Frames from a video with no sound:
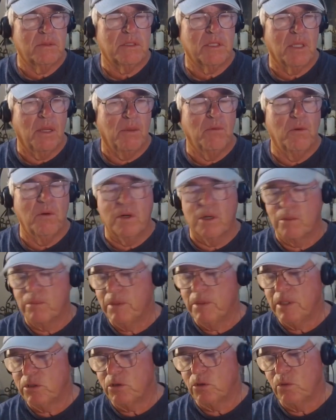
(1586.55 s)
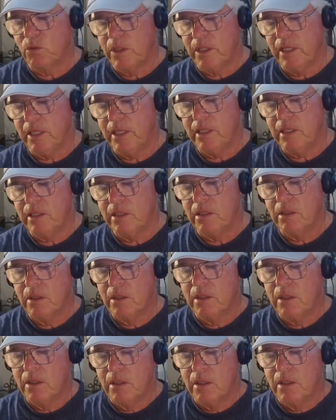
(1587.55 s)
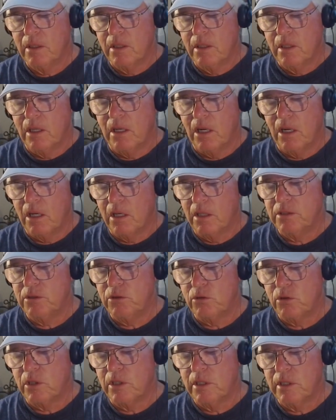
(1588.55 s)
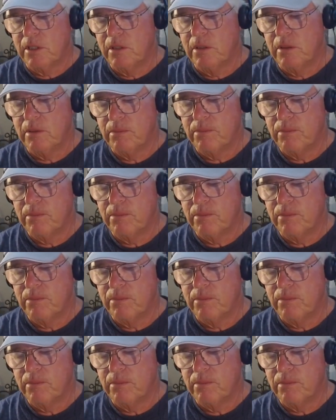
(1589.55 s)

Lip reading: somewhere between $100